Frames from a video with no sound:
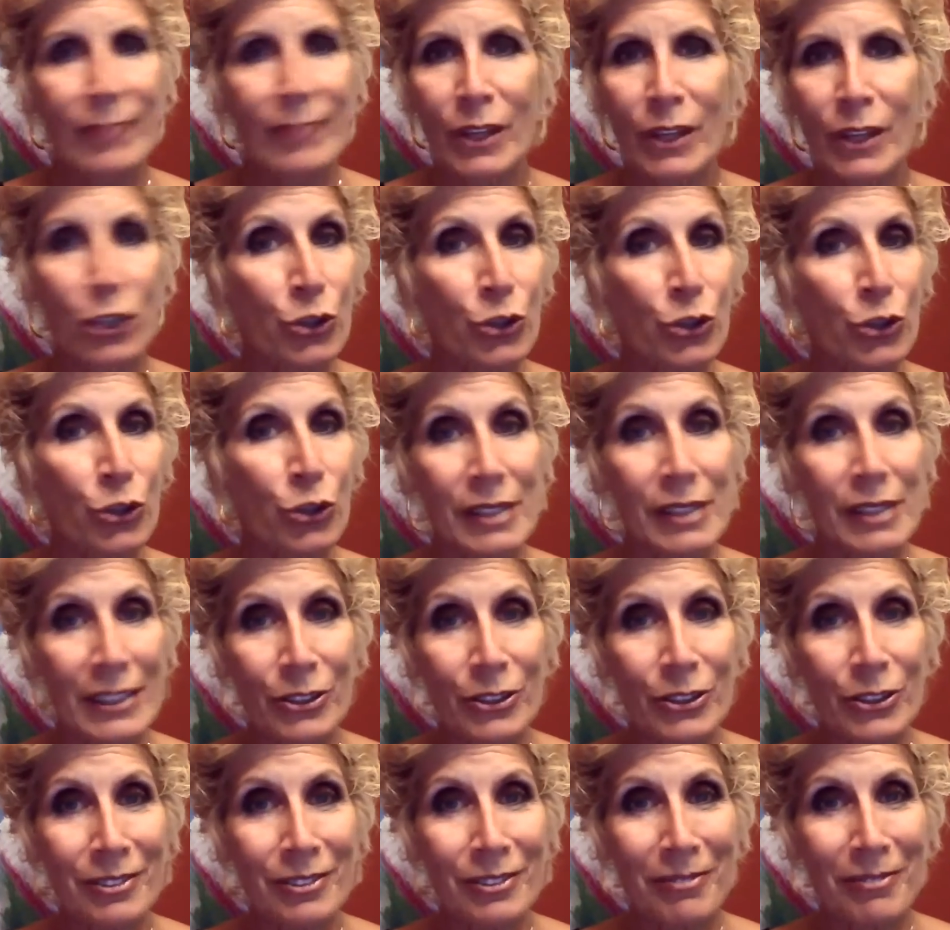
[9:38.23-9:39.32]
you're a
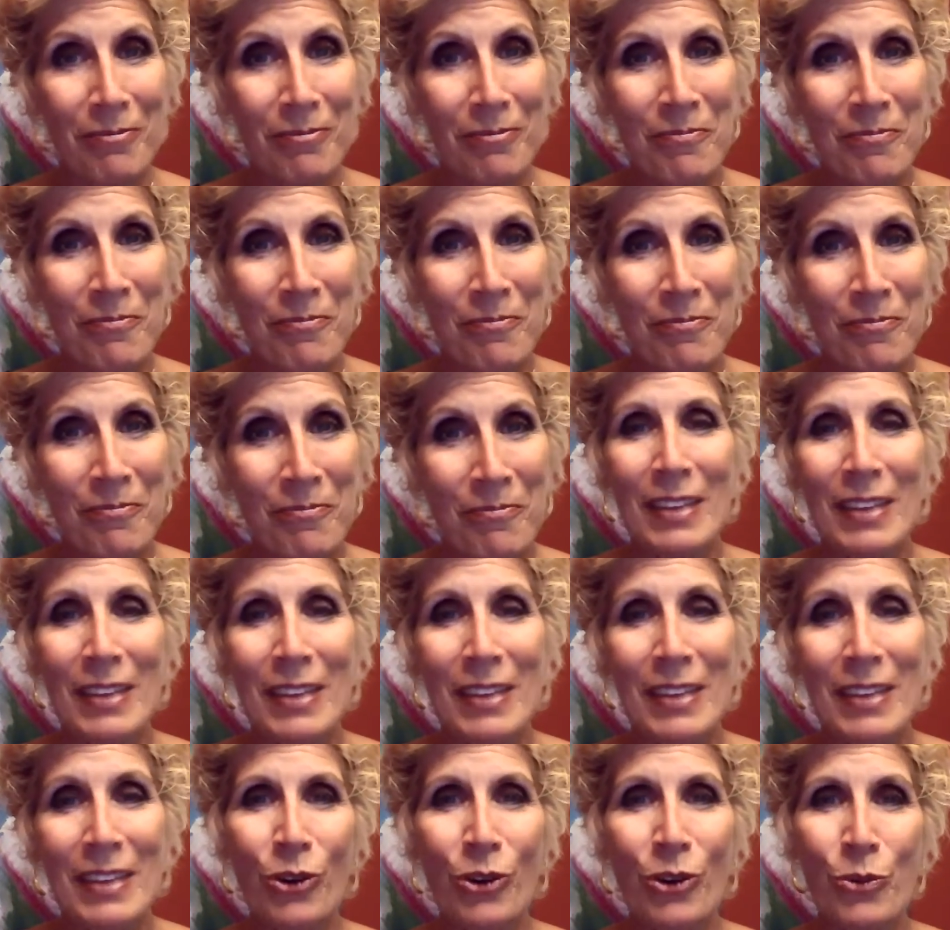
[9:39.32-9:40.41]
leader. That
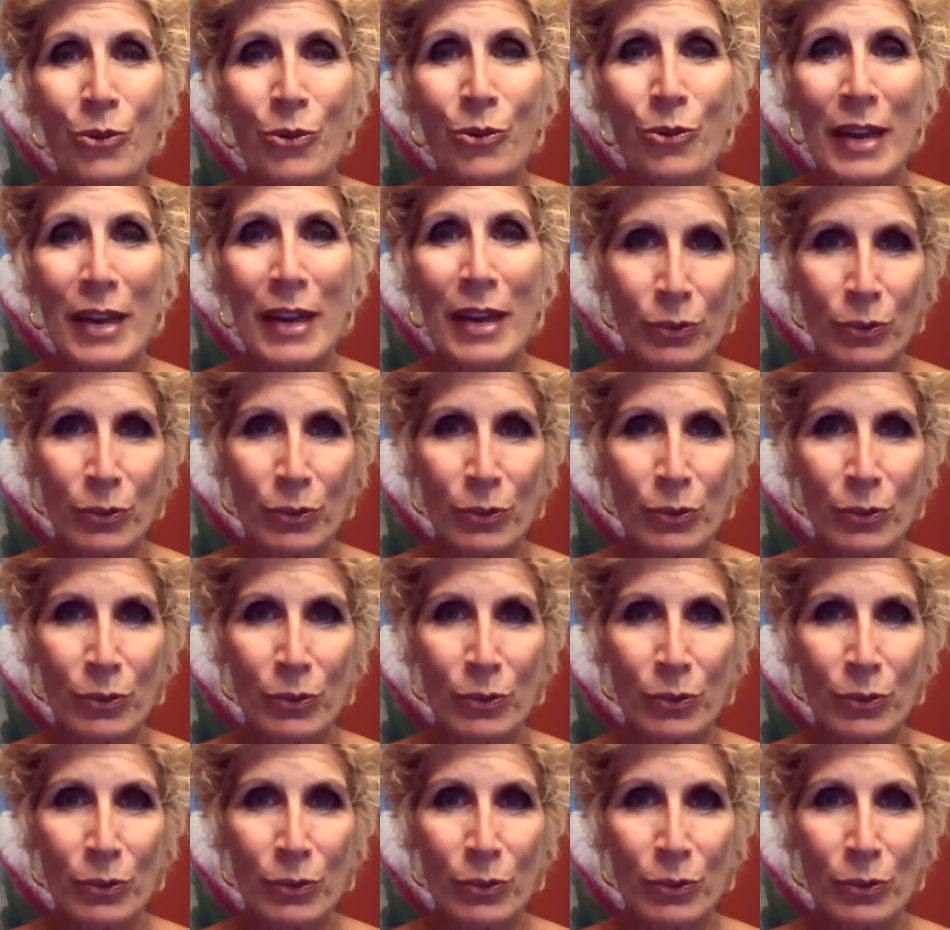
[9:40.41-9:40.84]
there are ways